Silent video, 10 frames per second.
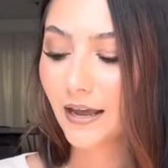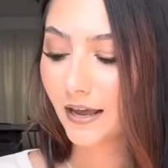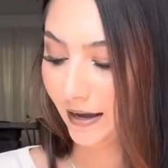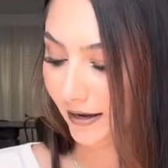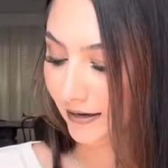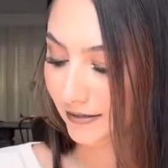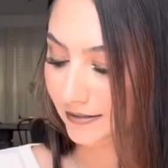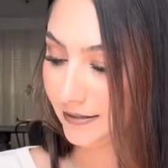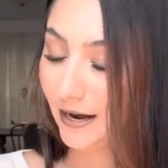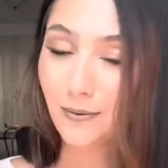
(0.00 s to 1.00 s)

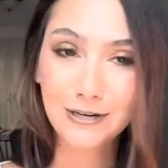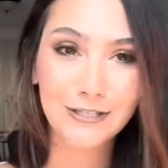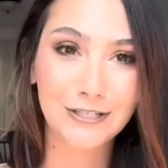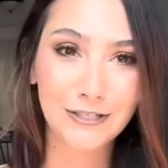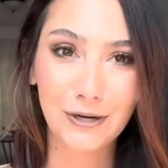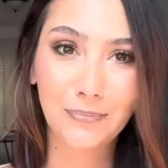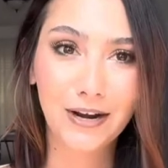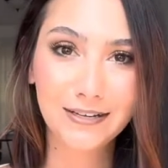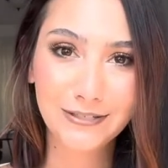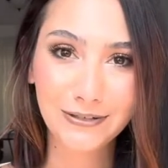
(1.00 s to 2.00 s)
And yeah, we're just gonna jump right
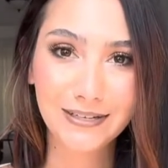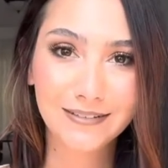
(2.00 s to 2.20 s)
into it.